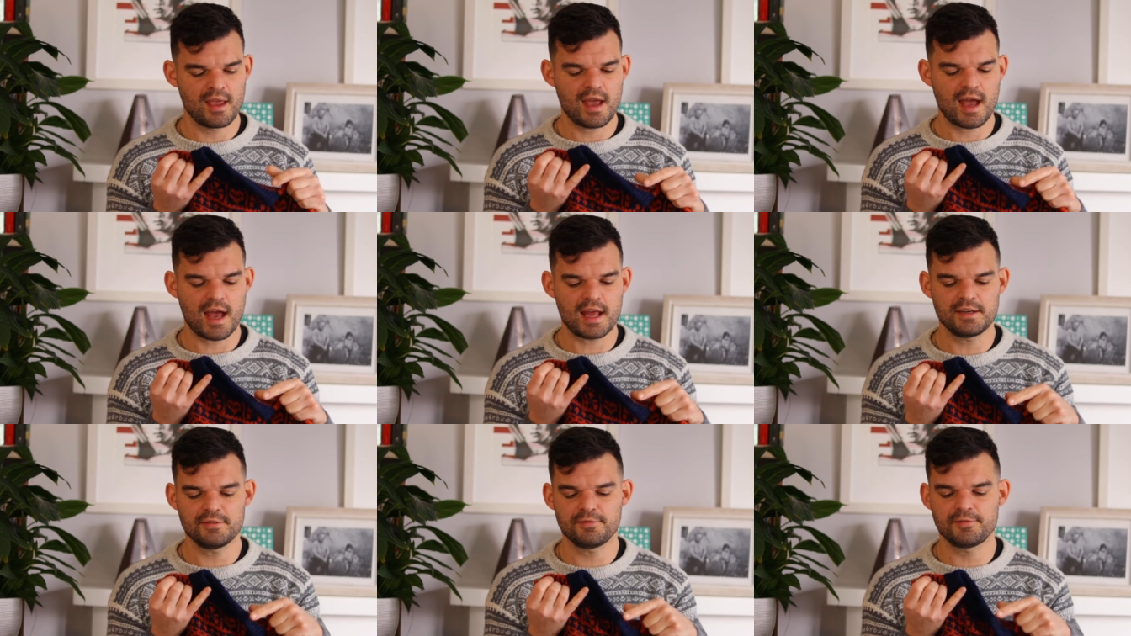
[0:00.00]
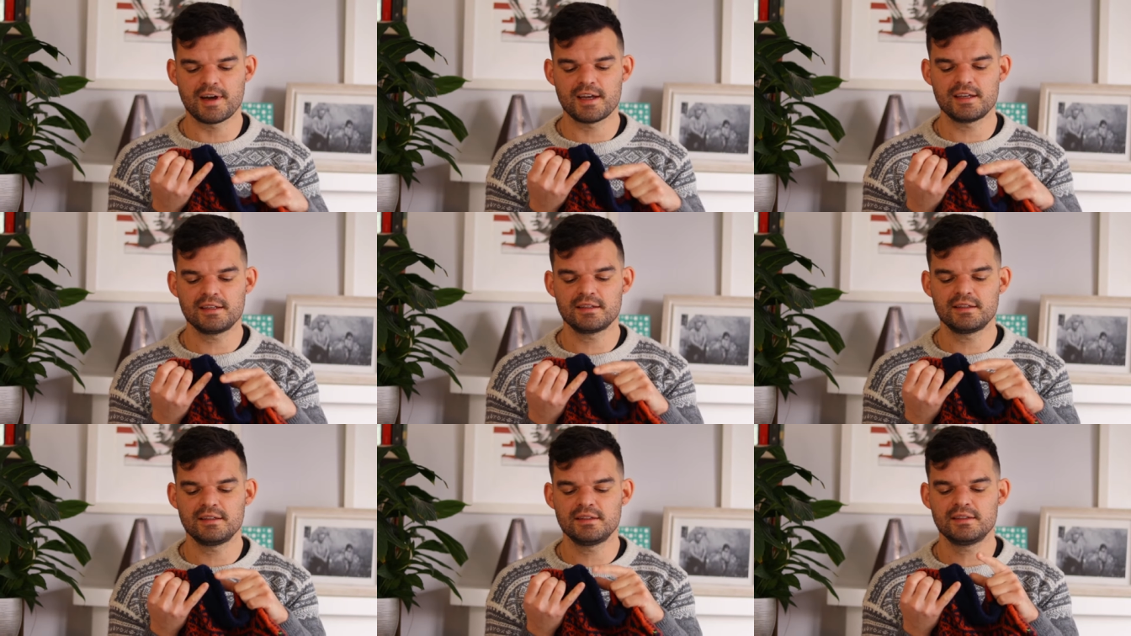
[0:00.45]
And
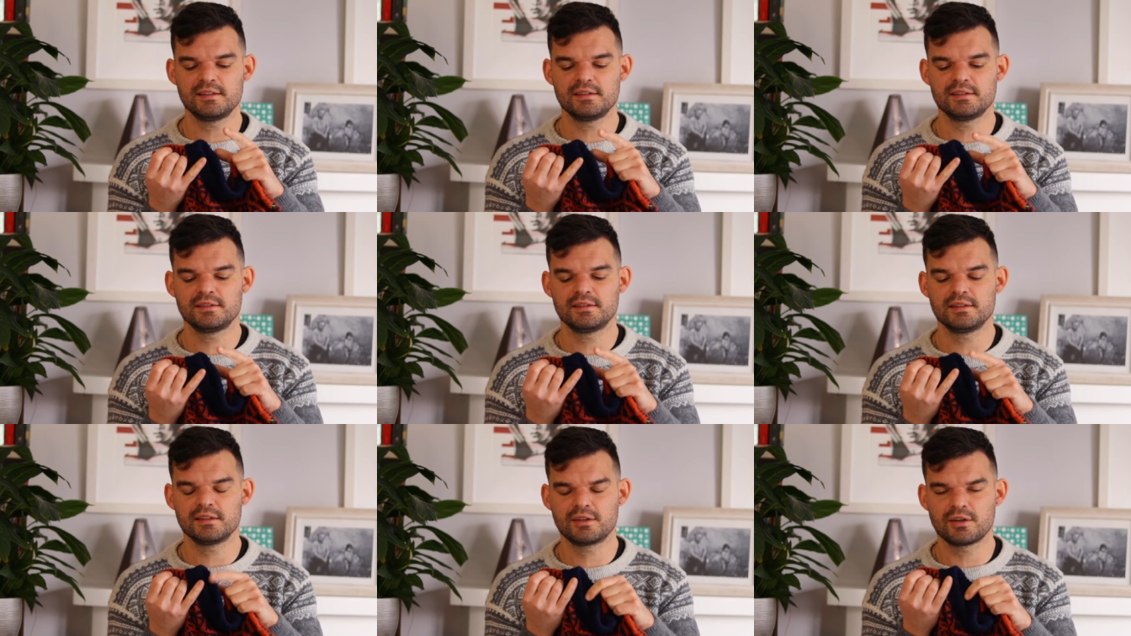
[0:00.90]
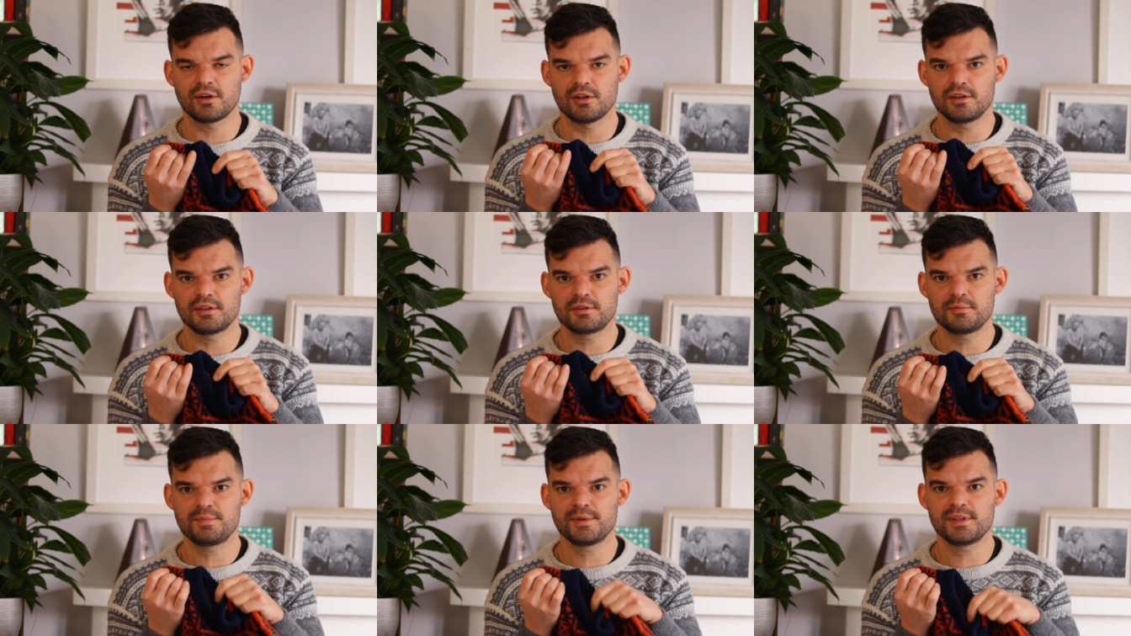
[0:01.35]
finally, the
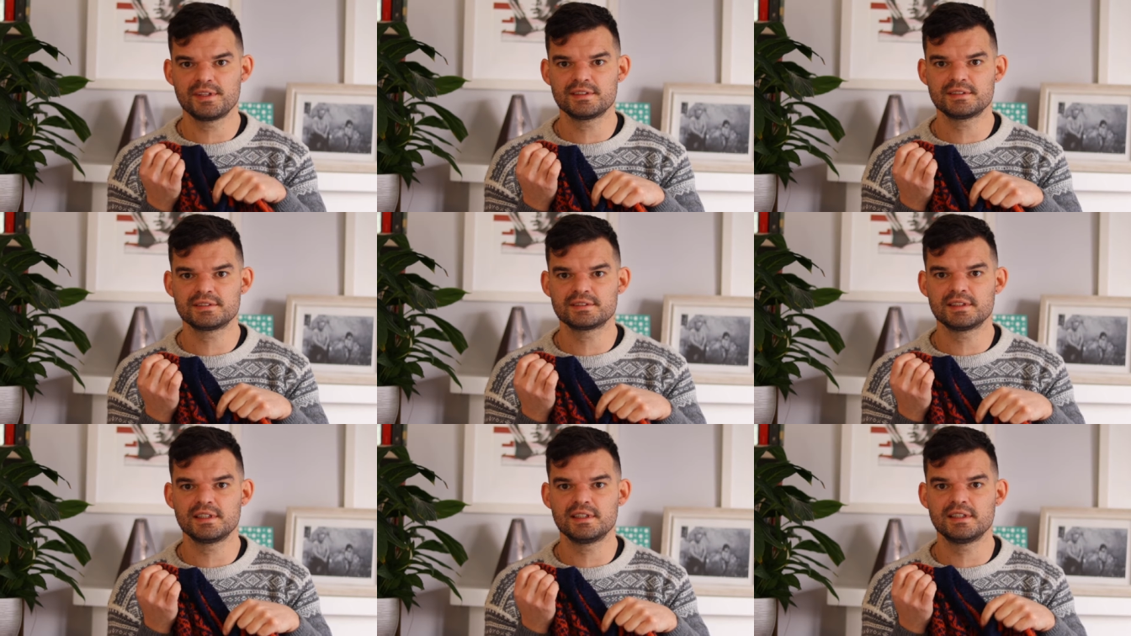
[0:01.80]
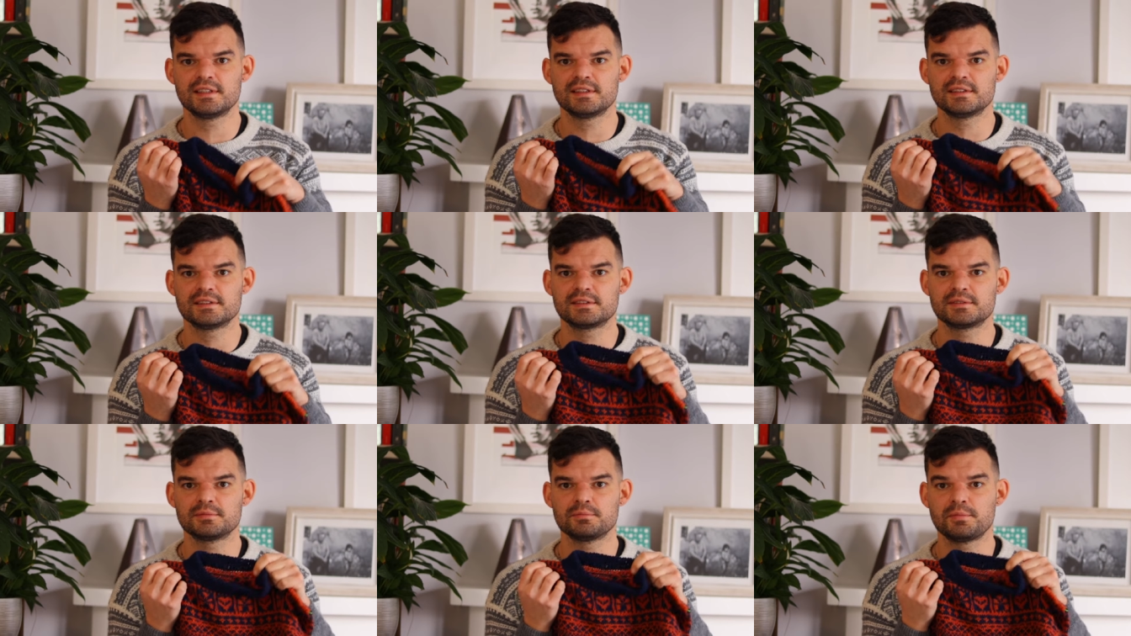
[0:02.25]
color piece,
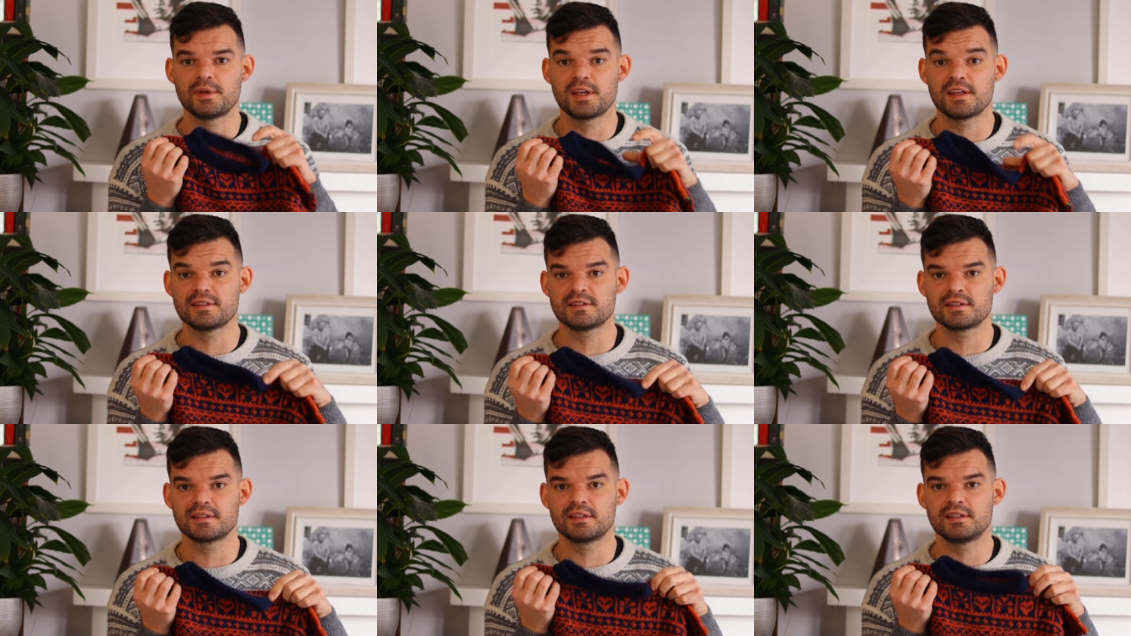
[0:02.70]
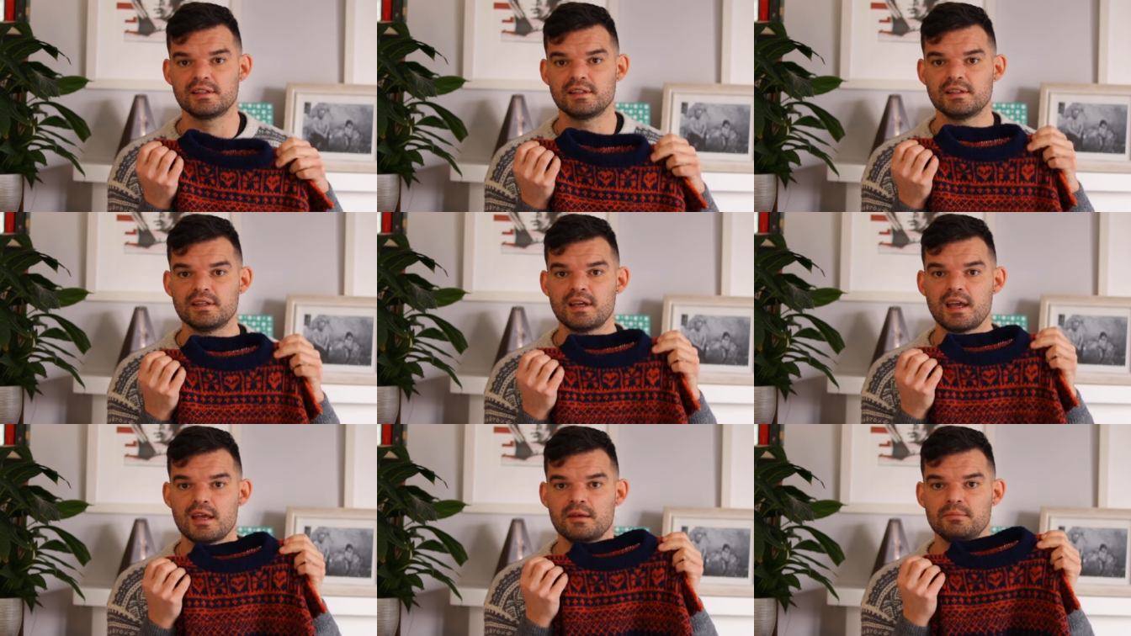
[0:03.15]
it's
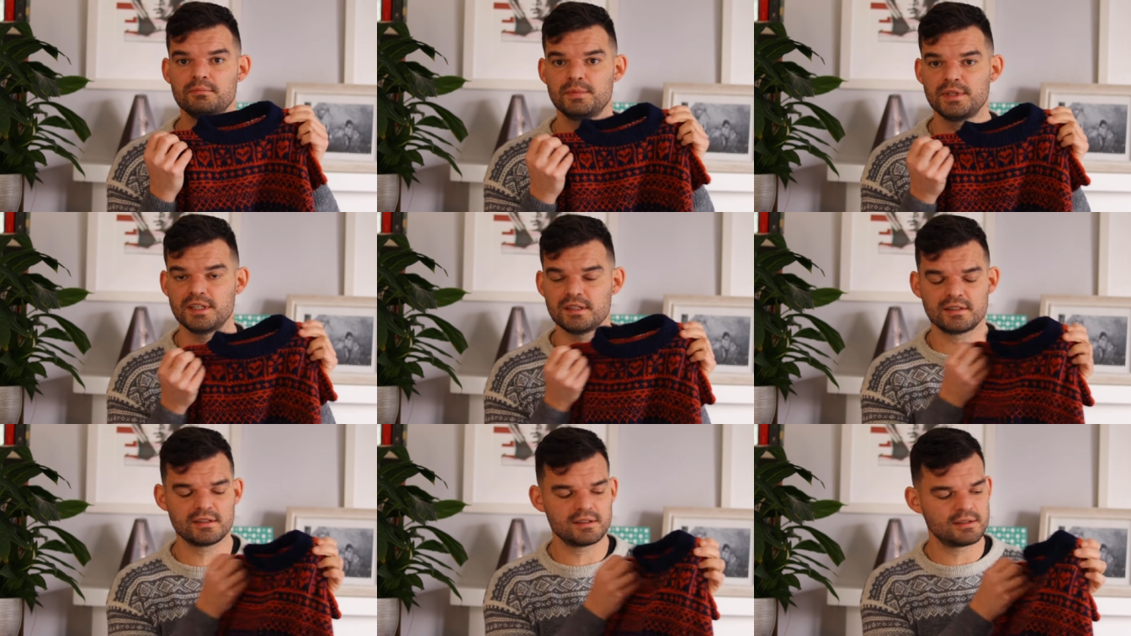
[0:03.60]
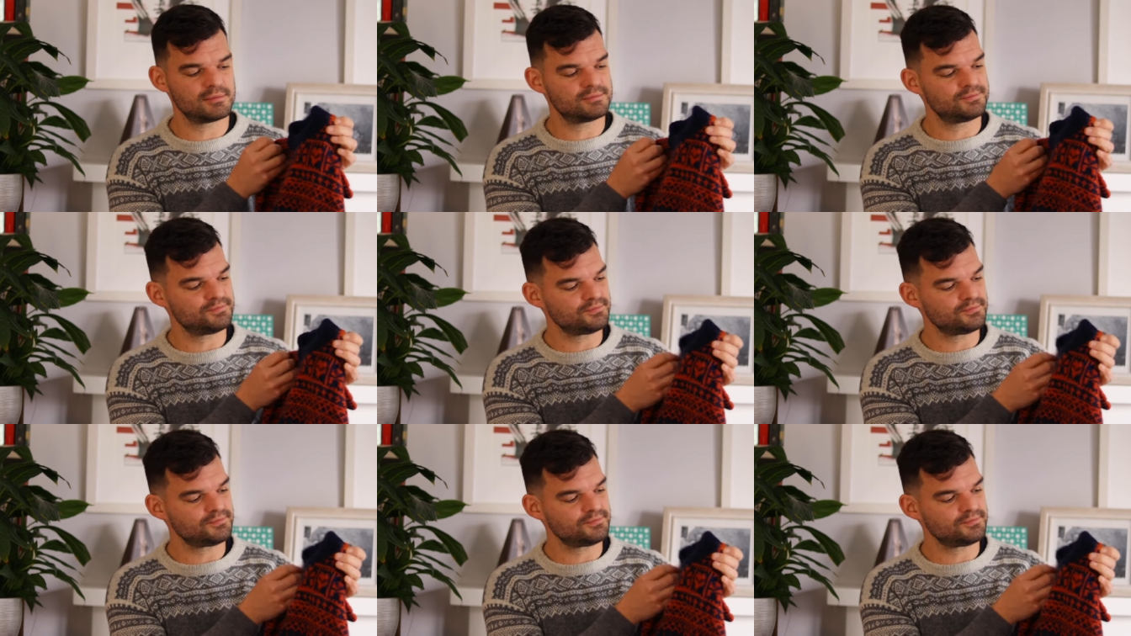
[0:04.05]
basically a big